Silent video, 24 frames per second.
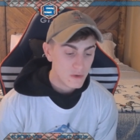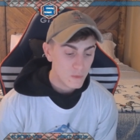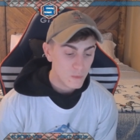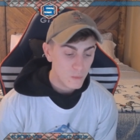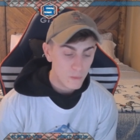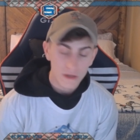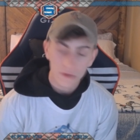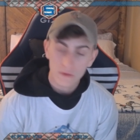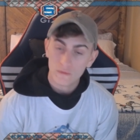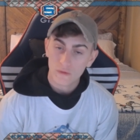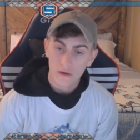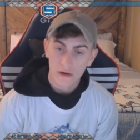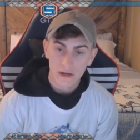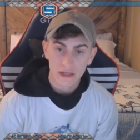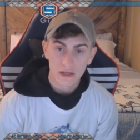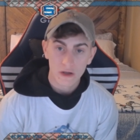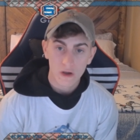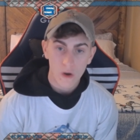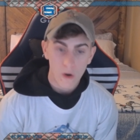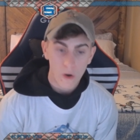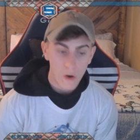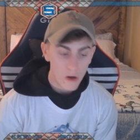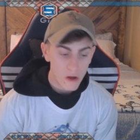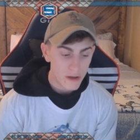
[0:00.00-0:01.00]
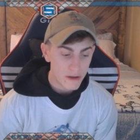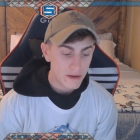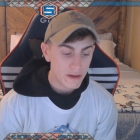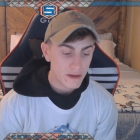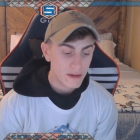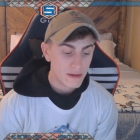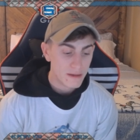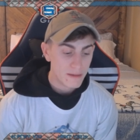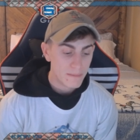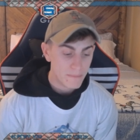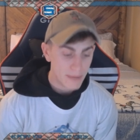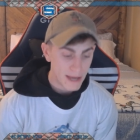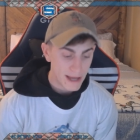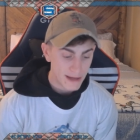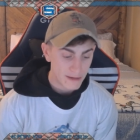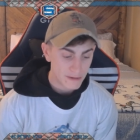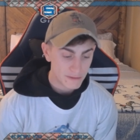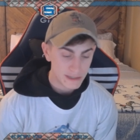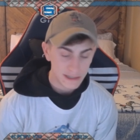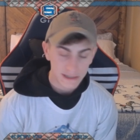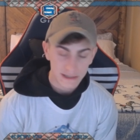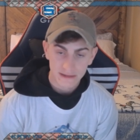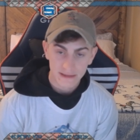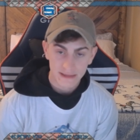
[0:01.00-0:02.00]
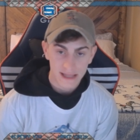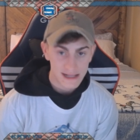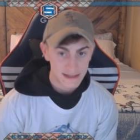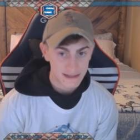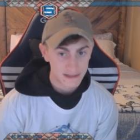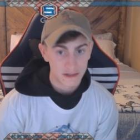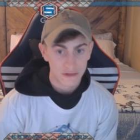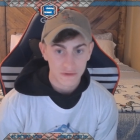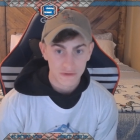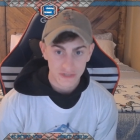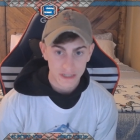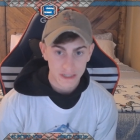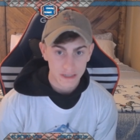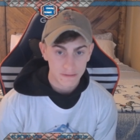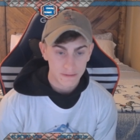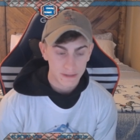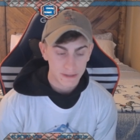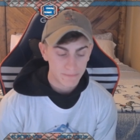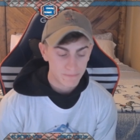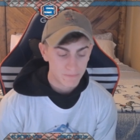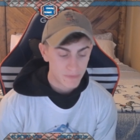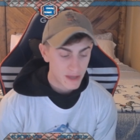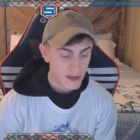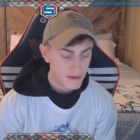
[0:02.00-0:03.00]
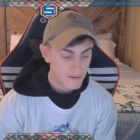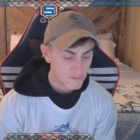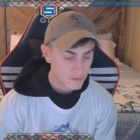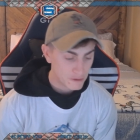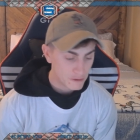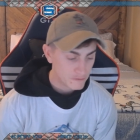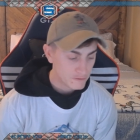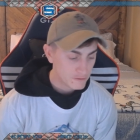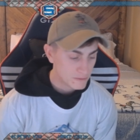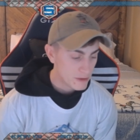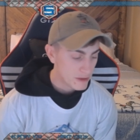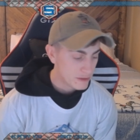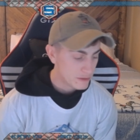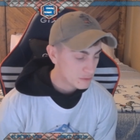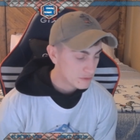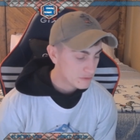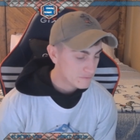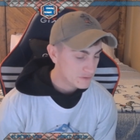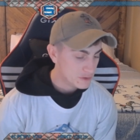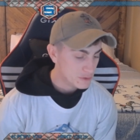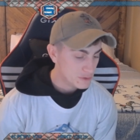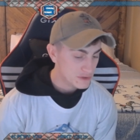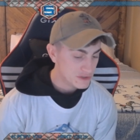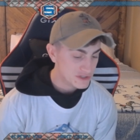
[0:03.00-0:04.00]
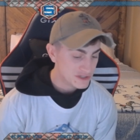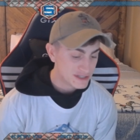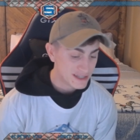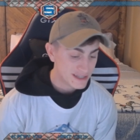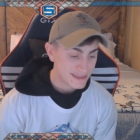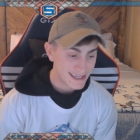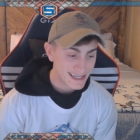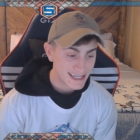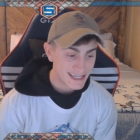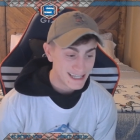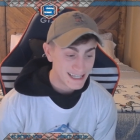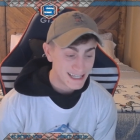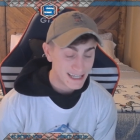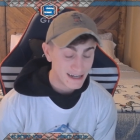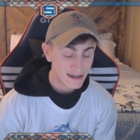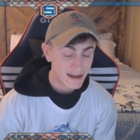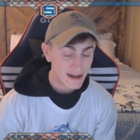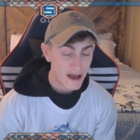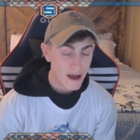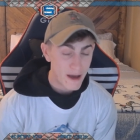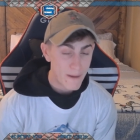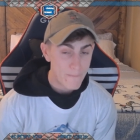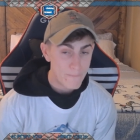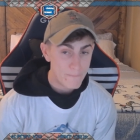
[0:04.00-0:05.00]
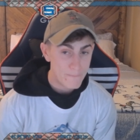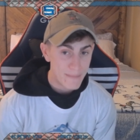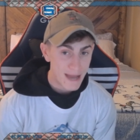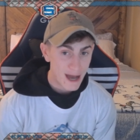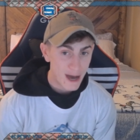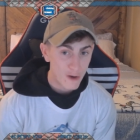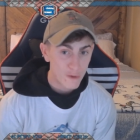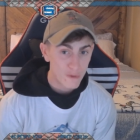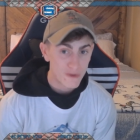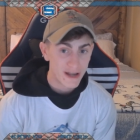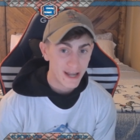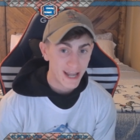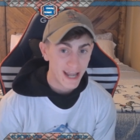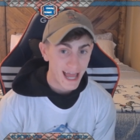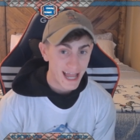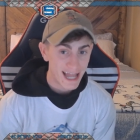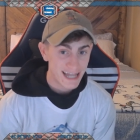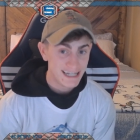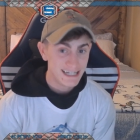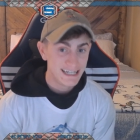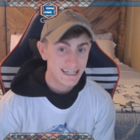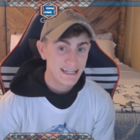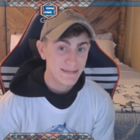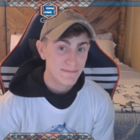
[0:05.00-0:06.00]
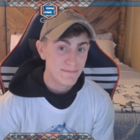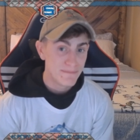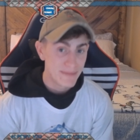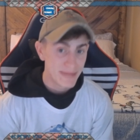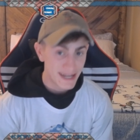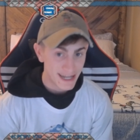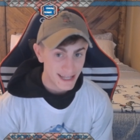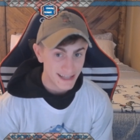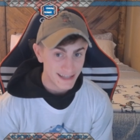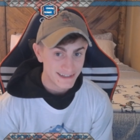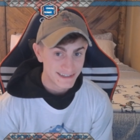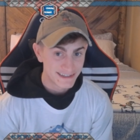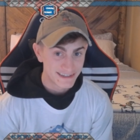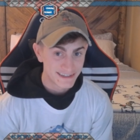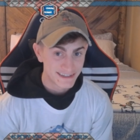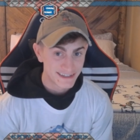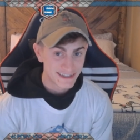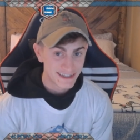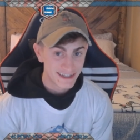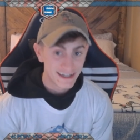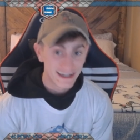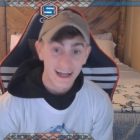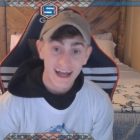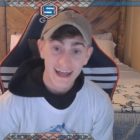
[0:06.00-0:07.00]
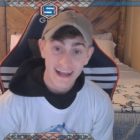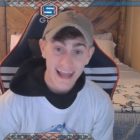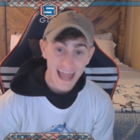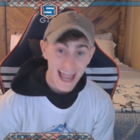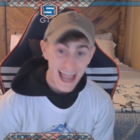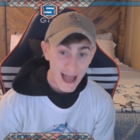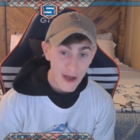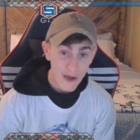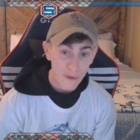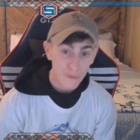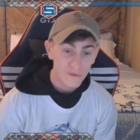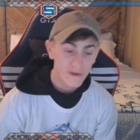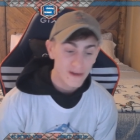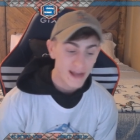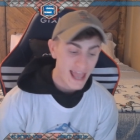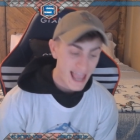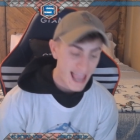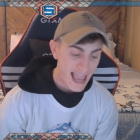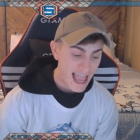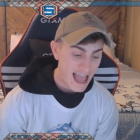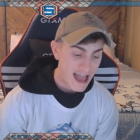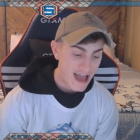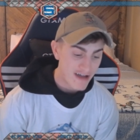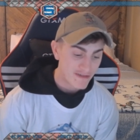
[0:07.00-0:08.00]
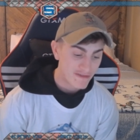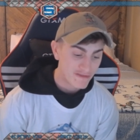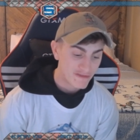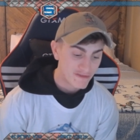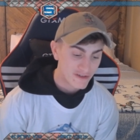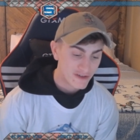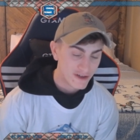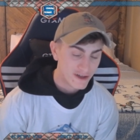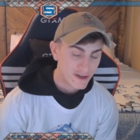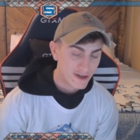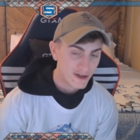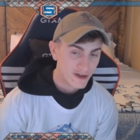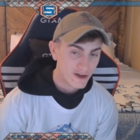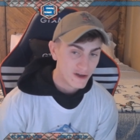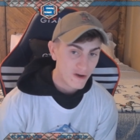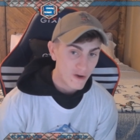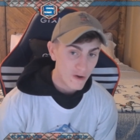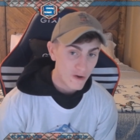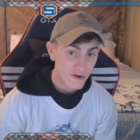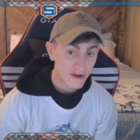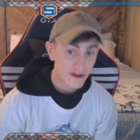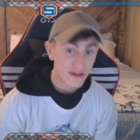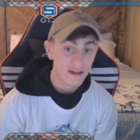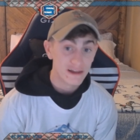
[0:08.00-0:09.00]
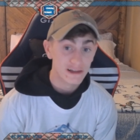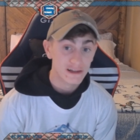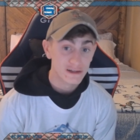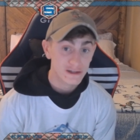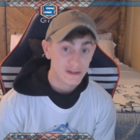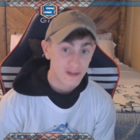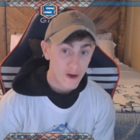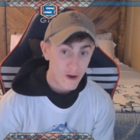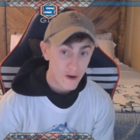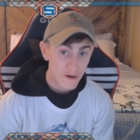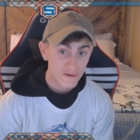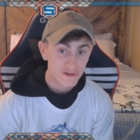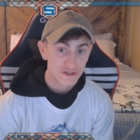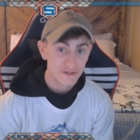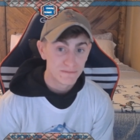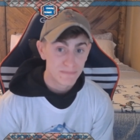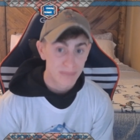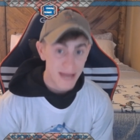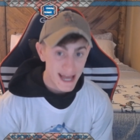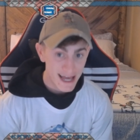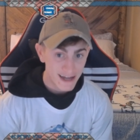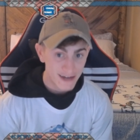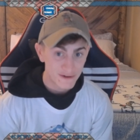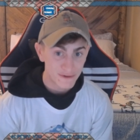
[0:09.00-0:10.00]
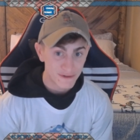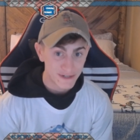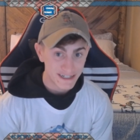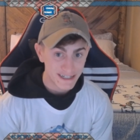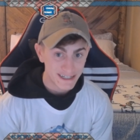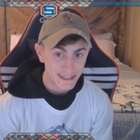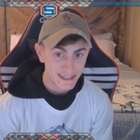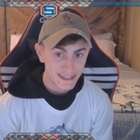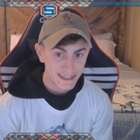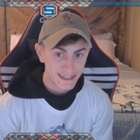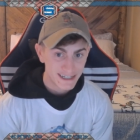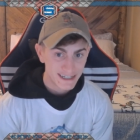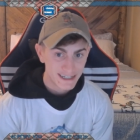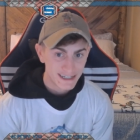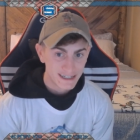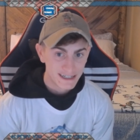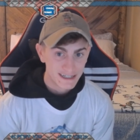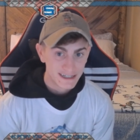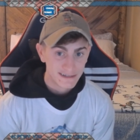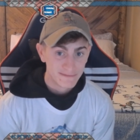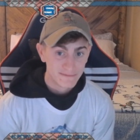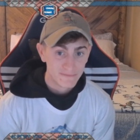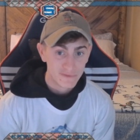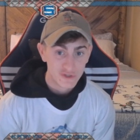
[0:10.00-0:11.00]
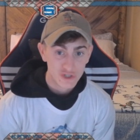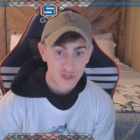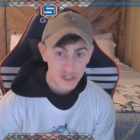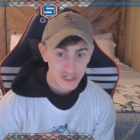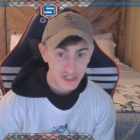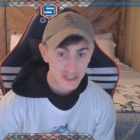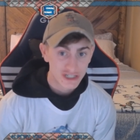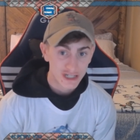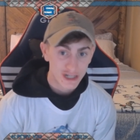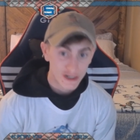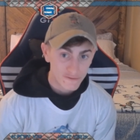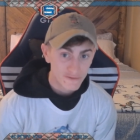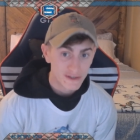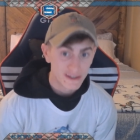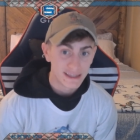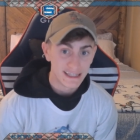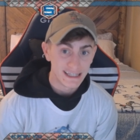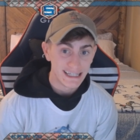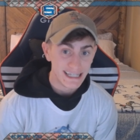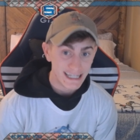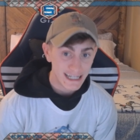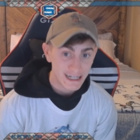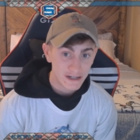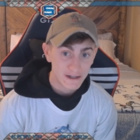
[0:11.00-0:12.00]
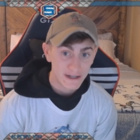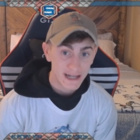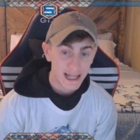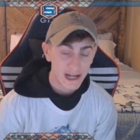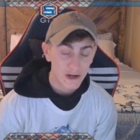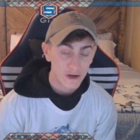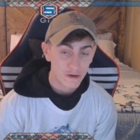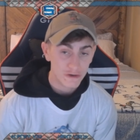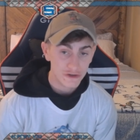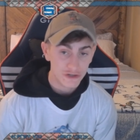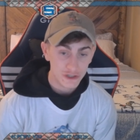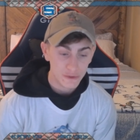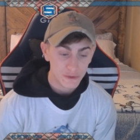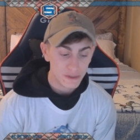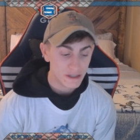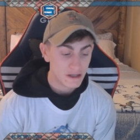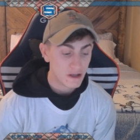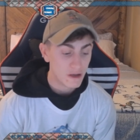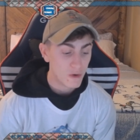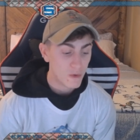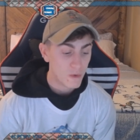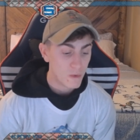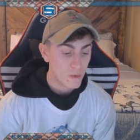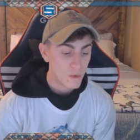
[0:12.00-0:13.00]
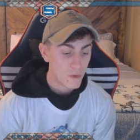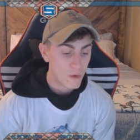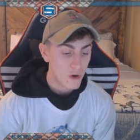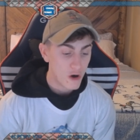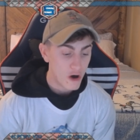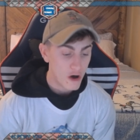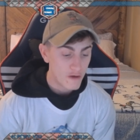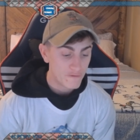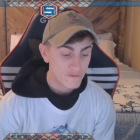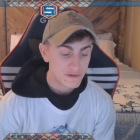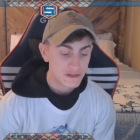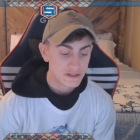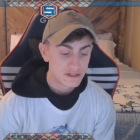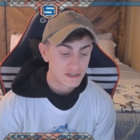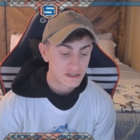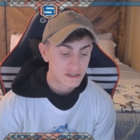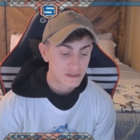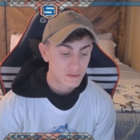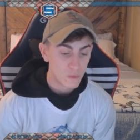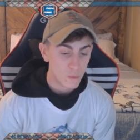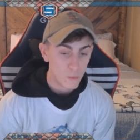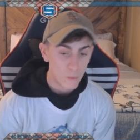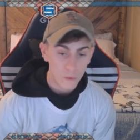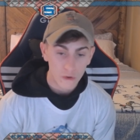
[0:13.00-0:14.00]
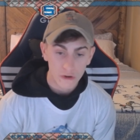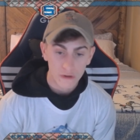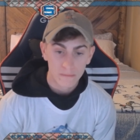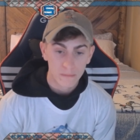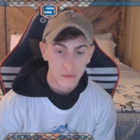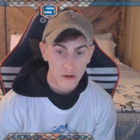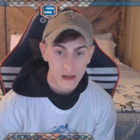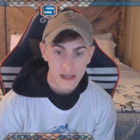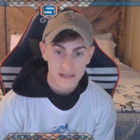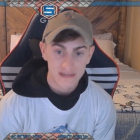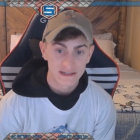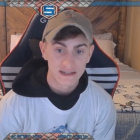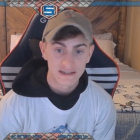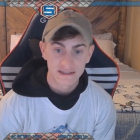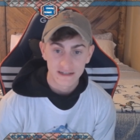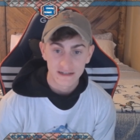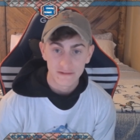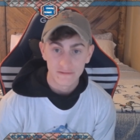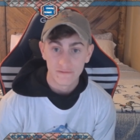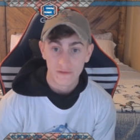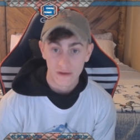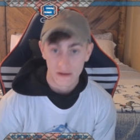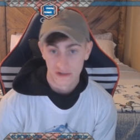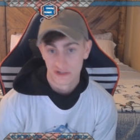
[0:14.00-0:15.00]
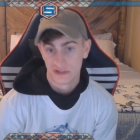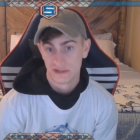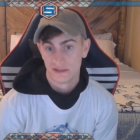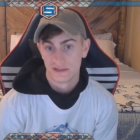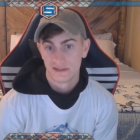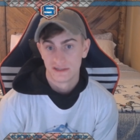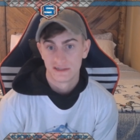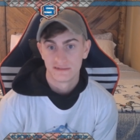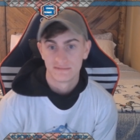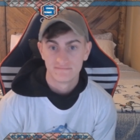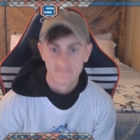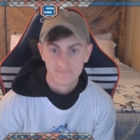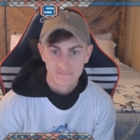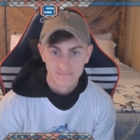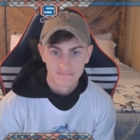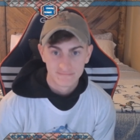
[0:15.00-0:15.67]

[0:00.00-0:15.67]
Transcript: when running on battery. That's no secret. I've heard from other reviewers that they can get about 90 minutes, an hour and a half, on a large battery just surfing the internet or doing office word processing functions.